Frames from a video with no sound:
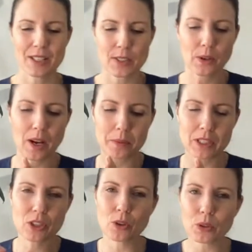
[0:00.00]
So I'm going to
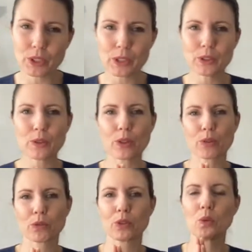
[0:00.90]
talk you
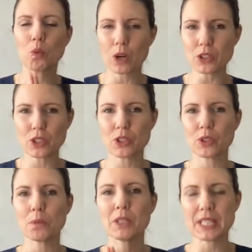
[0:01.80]
through what to
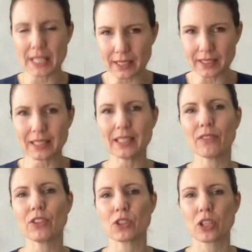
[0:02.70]
do, particularly
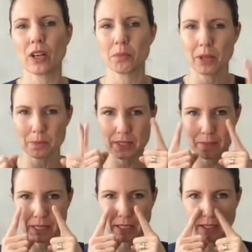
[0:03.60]
if your child pops
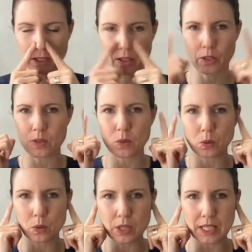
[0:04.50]
something in their nose
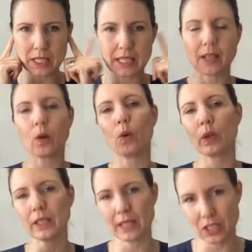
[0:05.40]
or their ear or
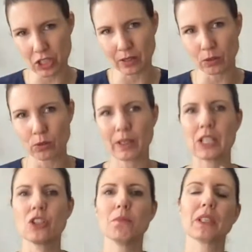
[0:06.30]
in their genital
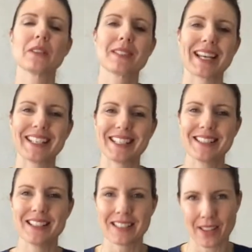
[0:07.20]
region, because that
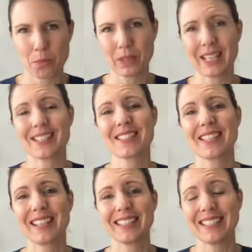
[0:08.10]
is another place
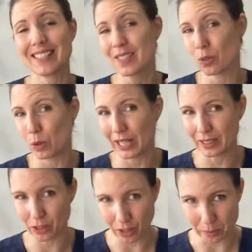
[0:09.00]
that is quite
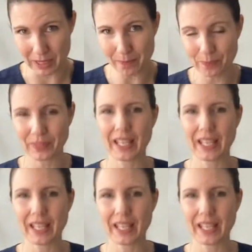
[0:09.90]
common.